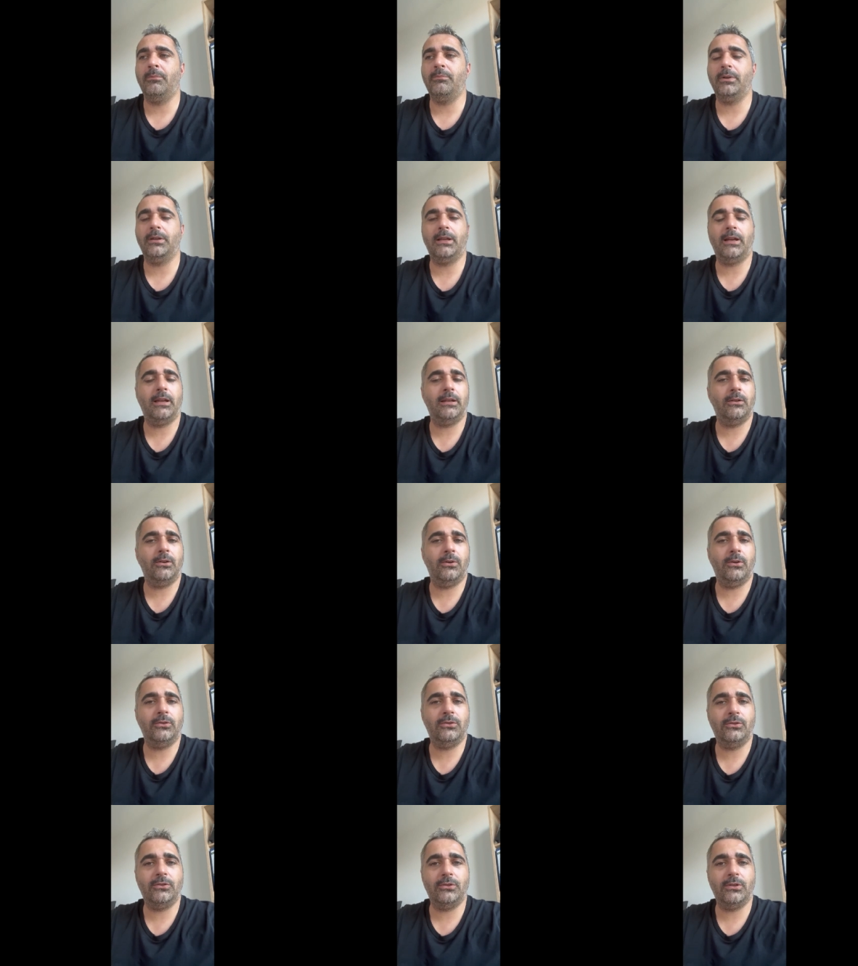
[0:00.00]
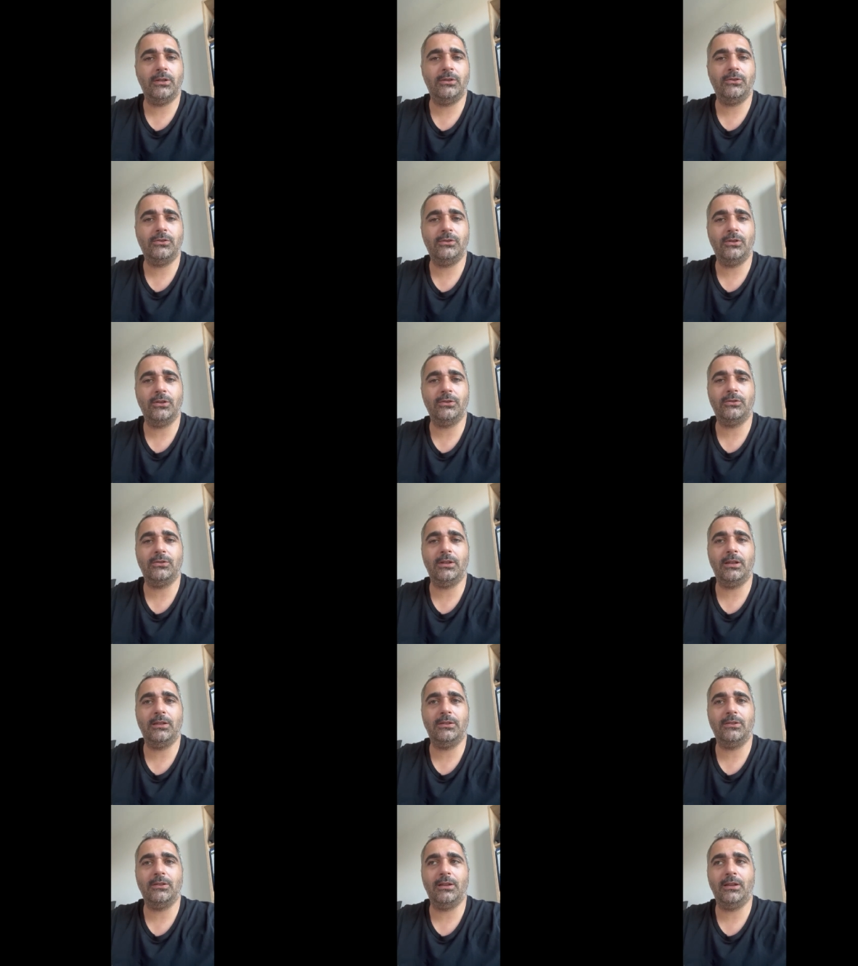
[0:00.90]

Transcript: but I know it's it's just it's